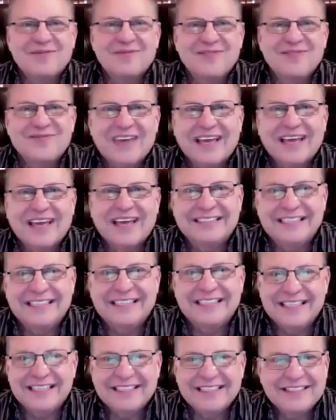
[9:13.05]
because
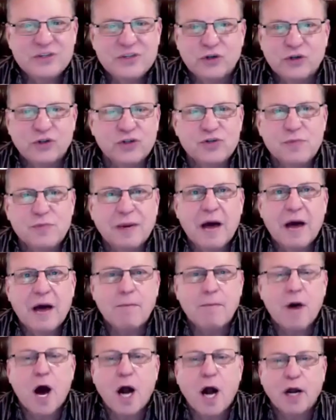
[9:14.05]
you become
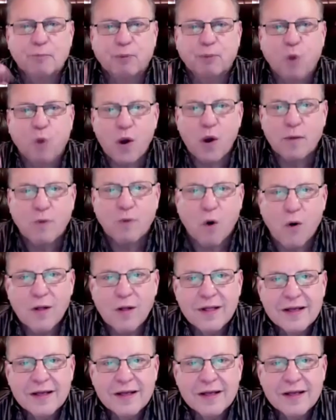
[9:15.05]
unemployable.